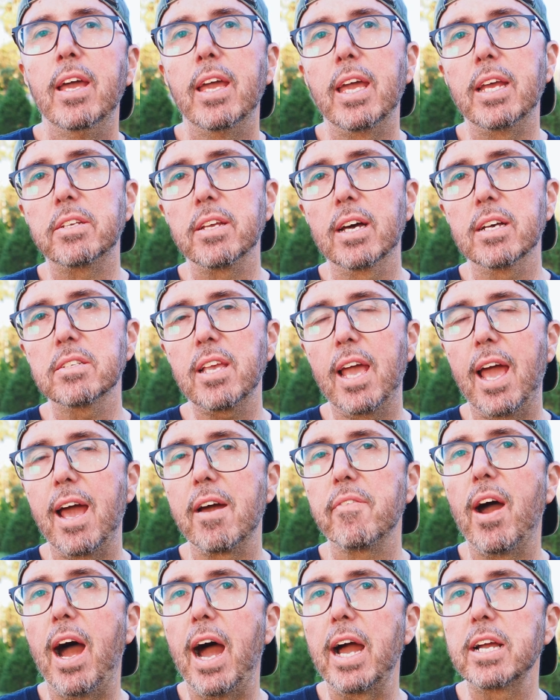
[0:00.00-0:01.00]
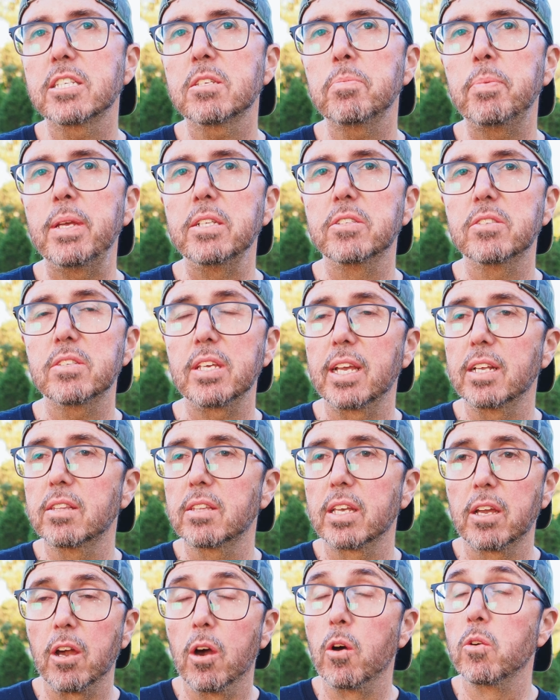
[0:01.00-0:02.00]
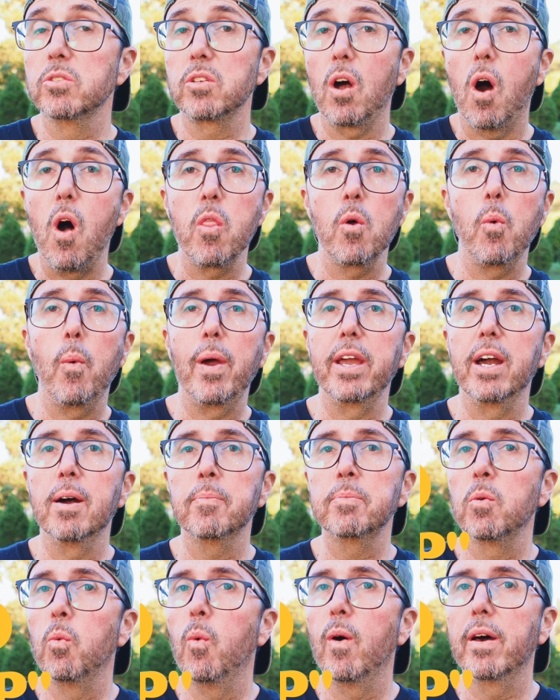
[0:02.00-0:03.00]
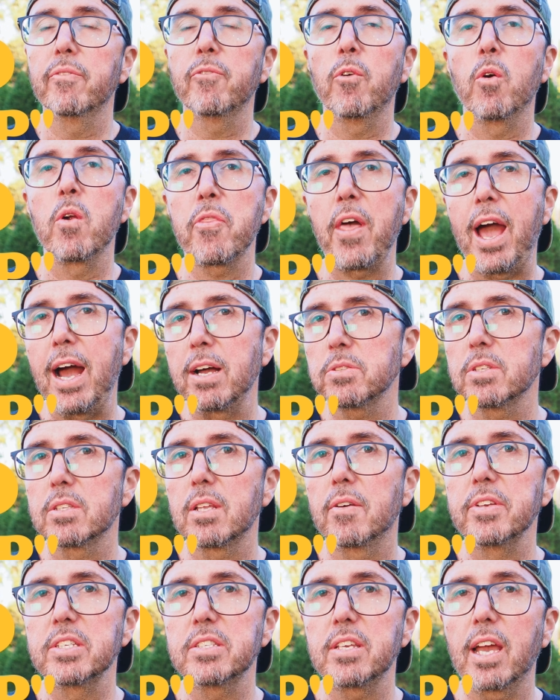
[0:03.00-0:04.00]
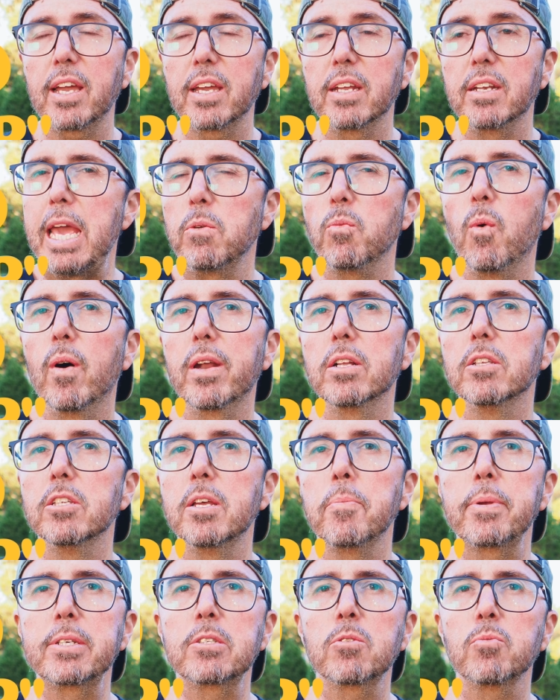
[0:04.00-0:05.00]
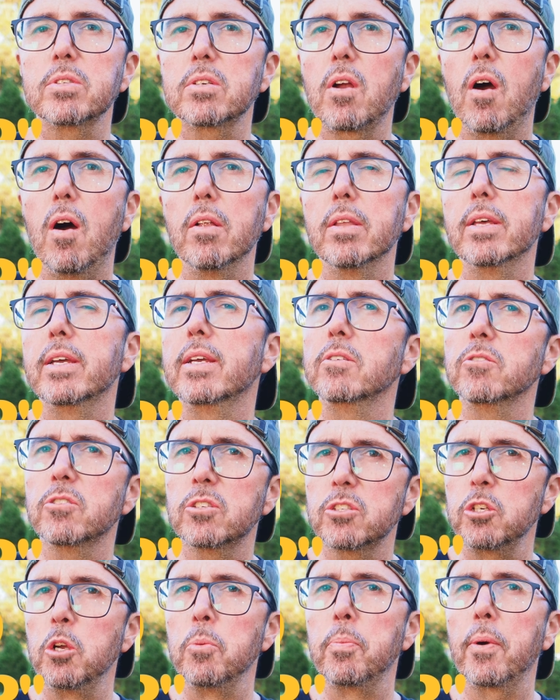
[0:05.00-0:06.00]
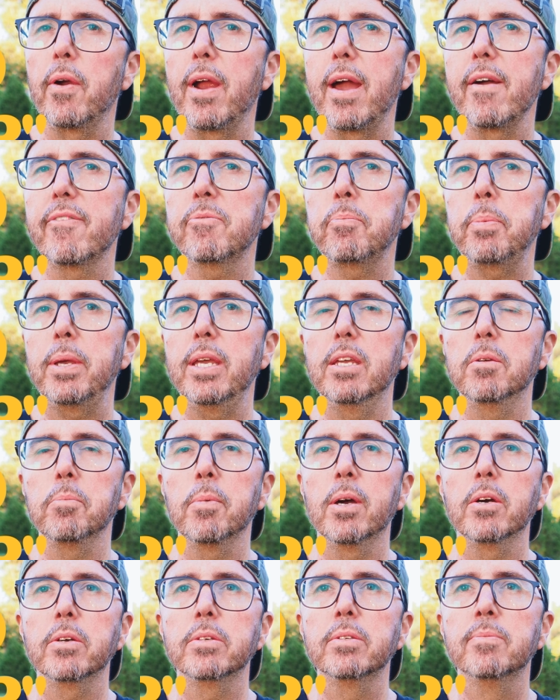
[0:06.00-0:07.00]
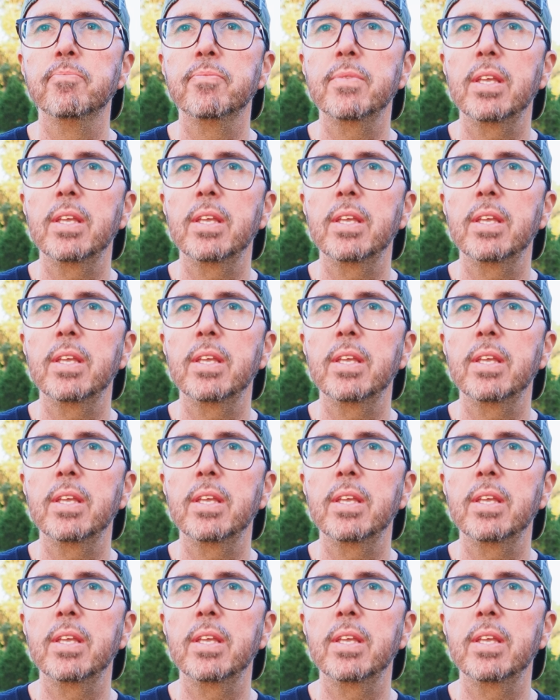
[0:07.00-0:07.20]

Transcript: it does have high-speed sync that goes all the way up to 1/4000th of a second in what Olympus was calling Super FP mode.